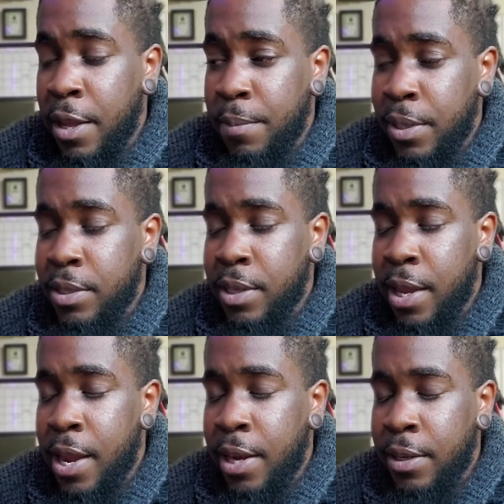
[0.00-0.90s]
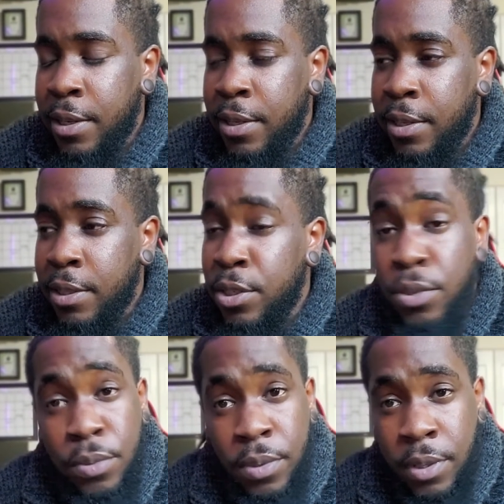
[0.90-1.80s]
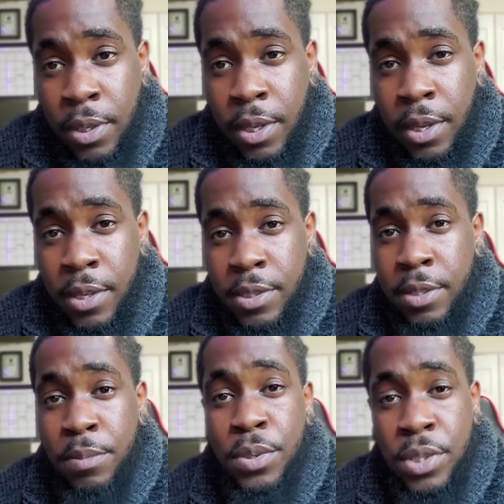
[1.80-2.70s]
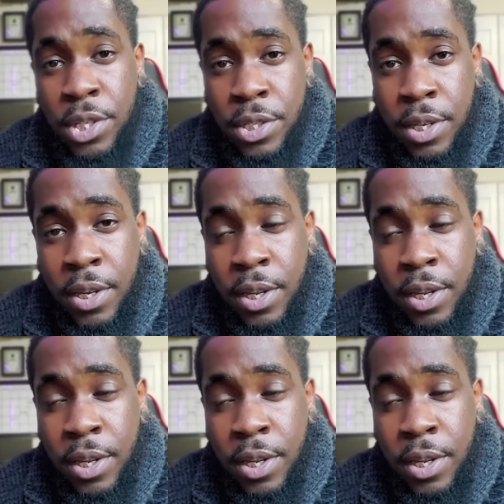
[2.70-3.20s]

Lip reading: They sign you as a musician